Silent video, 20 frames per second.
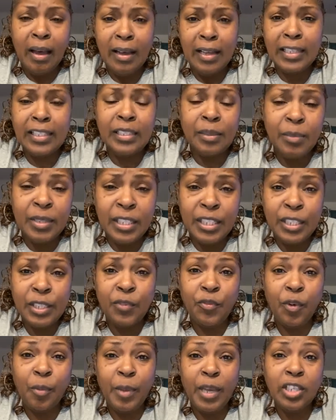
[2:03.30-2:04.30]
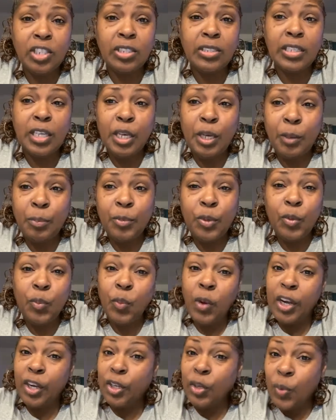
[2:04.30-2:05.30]
some of this information to help you
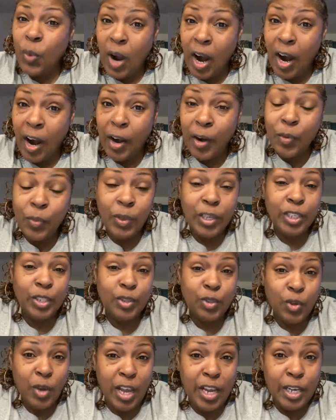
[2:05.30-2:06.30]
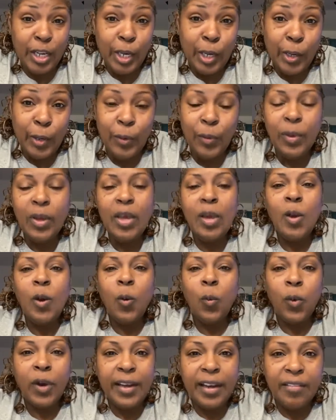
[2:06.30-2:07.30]
where you are, where you're trying to go,
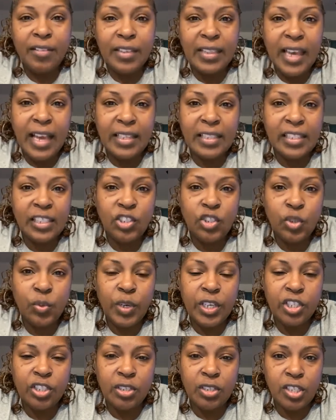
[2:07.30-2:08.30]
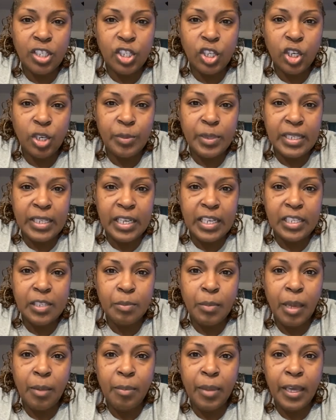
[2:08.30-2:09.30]
whatever that situation or circumstance
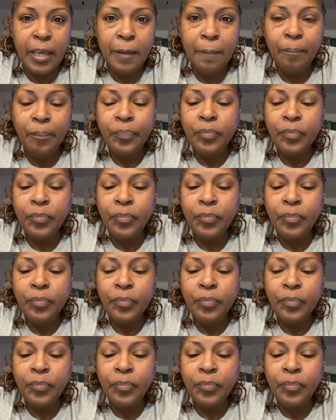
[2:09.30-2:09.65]
may be.